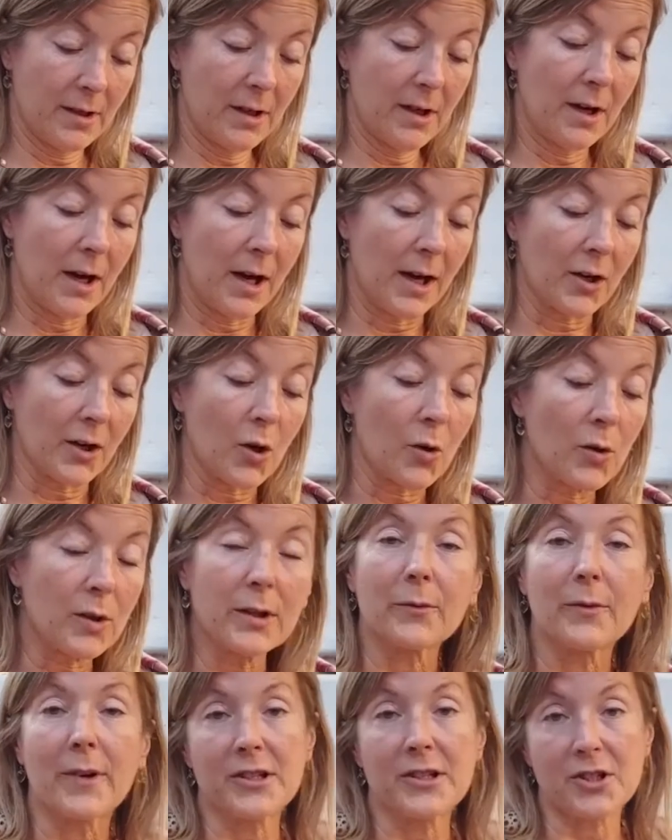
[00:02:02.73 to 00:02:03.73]
Our goal
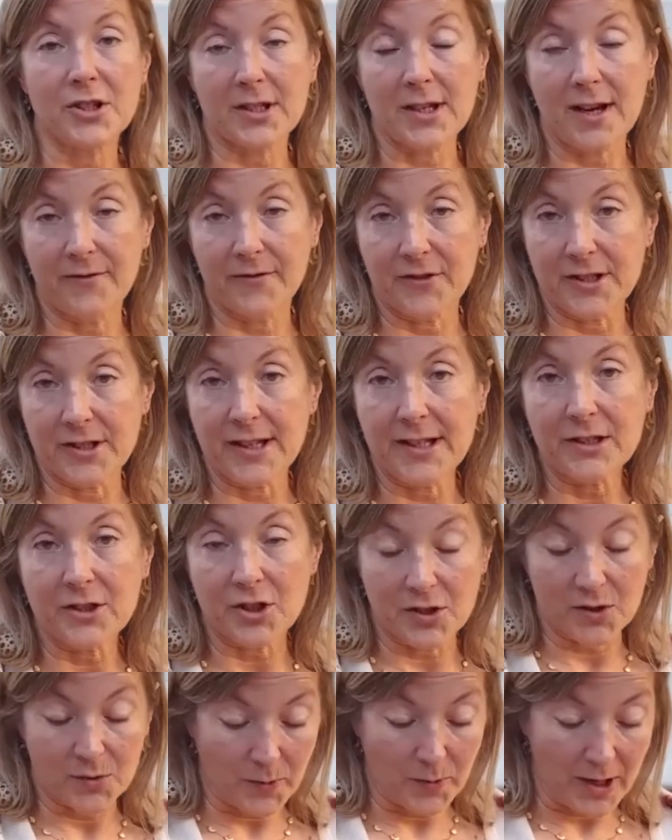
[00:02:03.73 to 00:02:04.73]
at Righteous
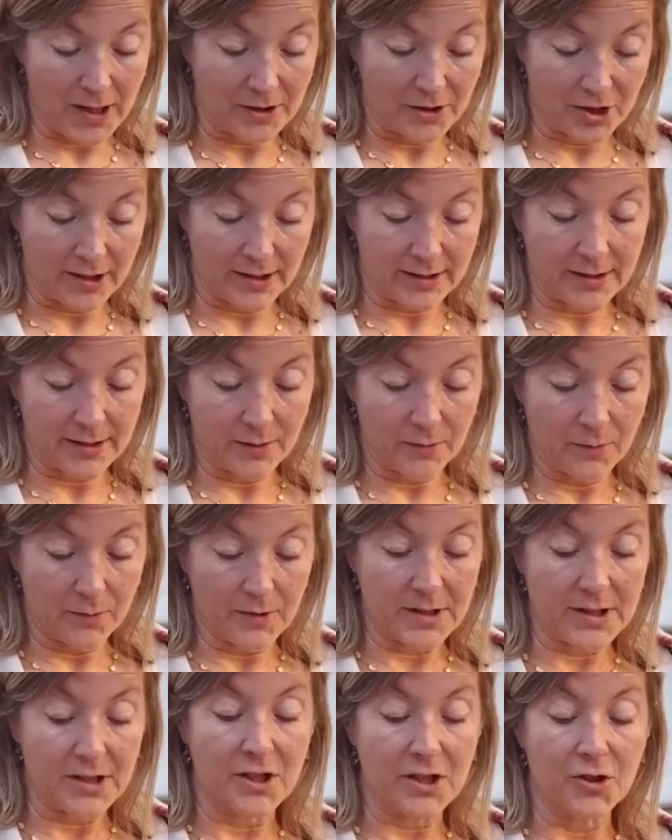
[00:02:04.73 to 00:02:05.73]
Conversations Project
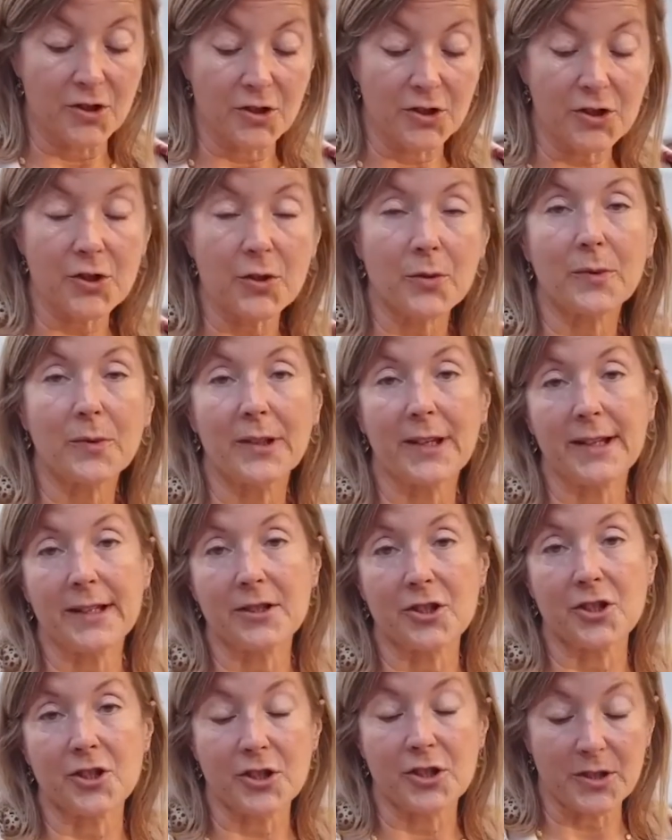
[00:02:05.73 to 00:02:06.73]
was to nurture
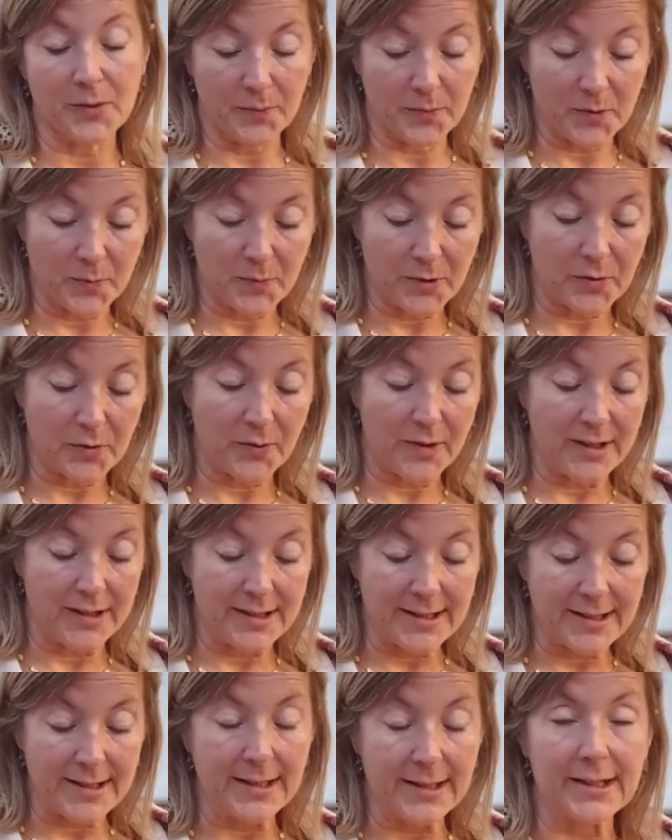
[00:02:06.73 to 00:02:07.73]
relationships between
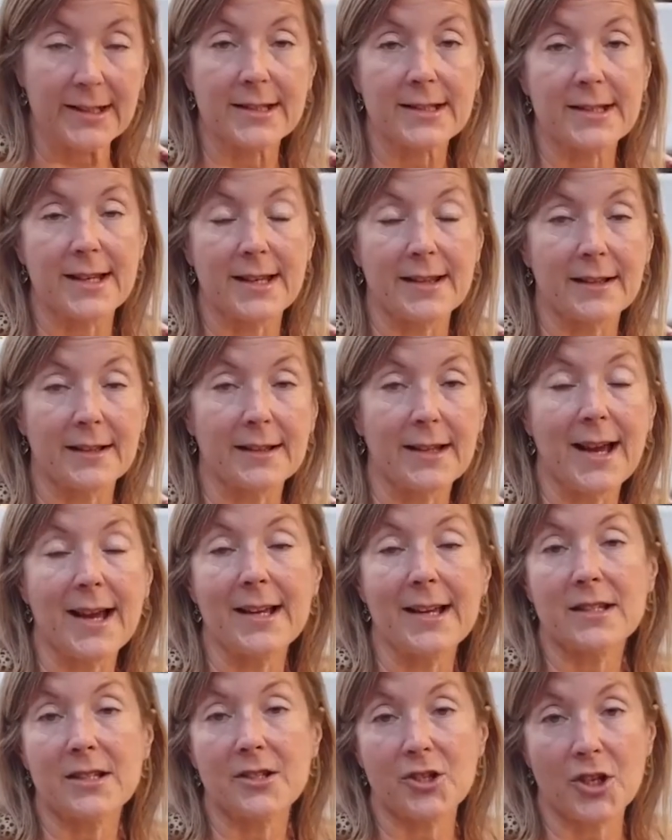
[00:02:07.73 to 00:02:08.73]
teens and the
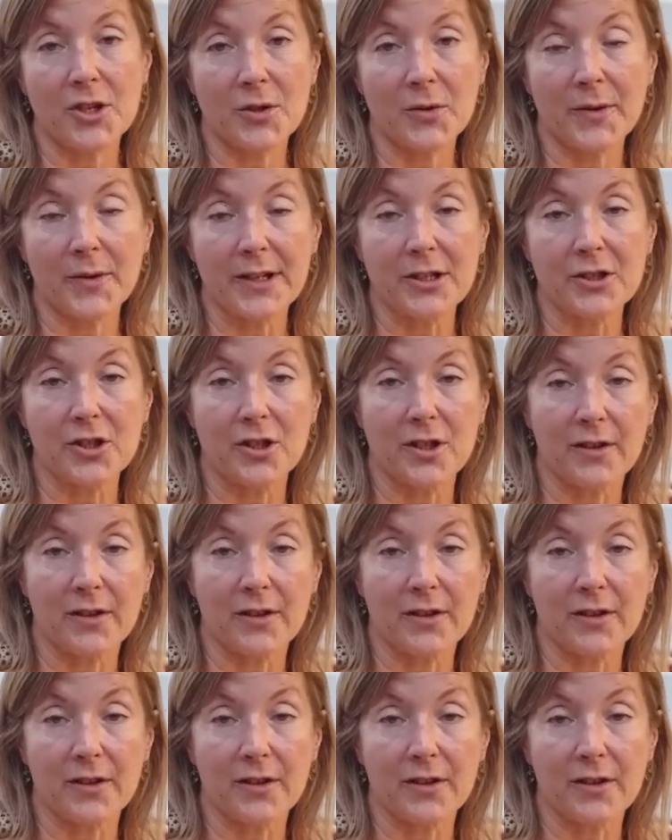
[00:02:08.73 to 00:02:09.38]
last generation of